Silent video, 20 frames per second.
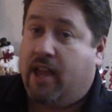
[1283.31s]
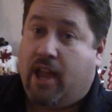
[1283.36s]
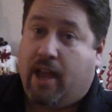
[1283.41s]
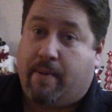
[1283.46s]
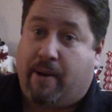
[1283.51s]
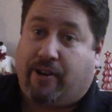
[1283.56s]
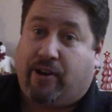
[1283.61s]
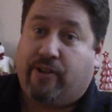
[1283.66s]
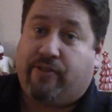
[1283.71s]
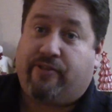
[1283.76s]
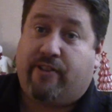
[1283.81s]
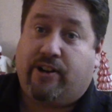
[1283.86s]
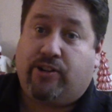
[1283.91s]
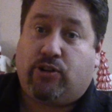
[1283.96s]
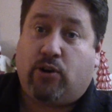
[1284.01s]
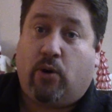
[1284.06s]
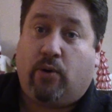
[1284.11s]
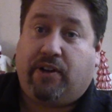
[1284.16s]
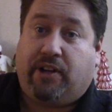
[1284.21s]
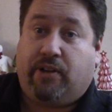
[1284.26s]
My good friend
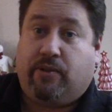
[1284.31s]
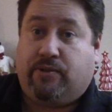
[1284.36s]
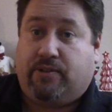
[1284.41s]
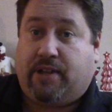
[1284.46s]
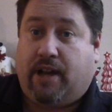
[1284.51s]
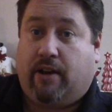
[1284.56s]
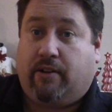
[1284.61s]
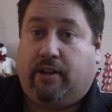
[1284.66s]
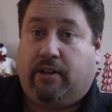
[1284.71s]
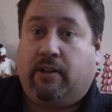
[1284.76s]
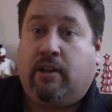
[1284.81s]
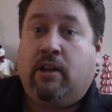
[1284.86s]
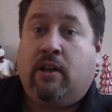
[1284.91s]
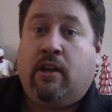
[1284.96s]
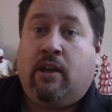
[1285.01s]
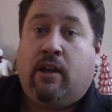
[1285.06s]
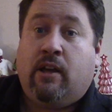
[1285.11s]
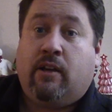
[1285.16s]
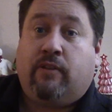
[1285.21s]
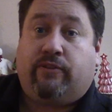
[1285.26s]
Tony, who's down in
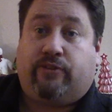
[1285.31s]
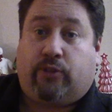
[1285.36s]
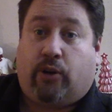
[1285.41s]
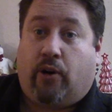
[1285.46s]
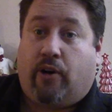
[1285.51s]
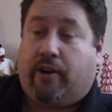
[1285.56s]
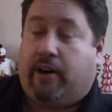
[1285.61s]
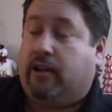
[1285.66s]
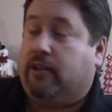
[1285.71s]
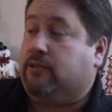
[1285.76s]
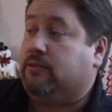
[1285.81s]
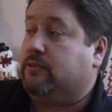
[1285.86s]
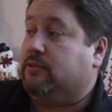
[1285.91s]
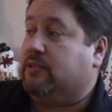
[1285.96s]
Florida,